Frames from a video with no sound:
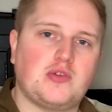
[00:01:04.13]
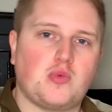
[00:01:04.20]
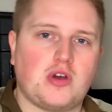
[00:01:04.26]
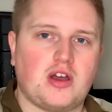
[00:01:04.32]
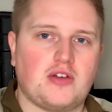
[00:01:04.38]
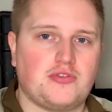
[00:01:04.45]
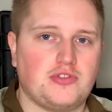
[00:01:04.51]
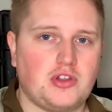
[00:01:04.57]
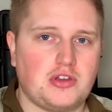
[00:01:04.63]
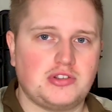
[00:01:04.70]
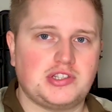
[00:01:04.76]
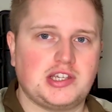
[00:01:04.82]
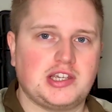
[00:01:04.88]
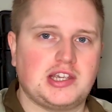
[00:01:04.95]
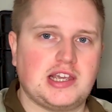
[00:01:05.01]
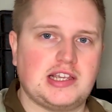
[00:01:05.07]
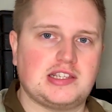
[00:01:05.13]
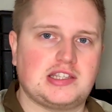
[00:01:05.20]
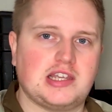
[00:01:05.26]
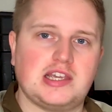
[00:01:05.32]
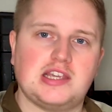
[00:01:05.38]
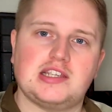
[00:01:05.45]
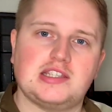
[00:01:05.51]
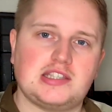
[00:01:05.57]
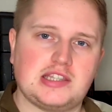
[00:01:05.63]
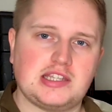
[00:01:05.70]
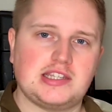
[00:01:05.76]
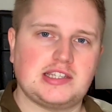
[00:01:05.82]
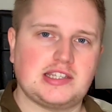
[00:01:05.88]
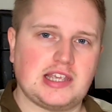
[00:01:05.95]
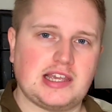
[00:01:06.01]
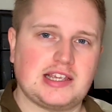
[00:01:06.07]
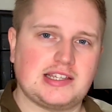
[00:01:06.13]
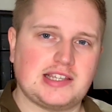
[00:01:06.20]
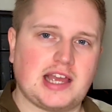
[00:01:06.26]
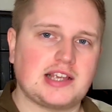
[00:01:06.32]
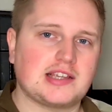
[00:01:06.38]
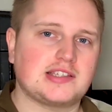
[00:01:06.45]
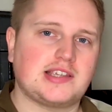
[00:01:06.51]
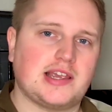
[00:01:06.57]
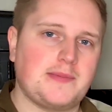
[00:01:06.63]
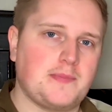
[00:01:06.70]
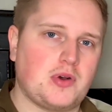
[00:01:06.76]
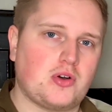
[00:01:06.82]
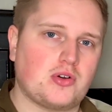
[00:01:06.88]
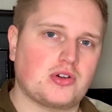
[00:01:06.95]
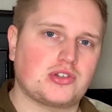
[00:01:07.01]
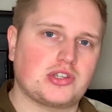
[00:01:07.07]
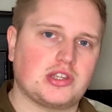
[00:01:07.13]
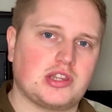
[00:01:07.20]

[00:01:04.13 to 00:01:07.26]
worth noting is that it's this exact same box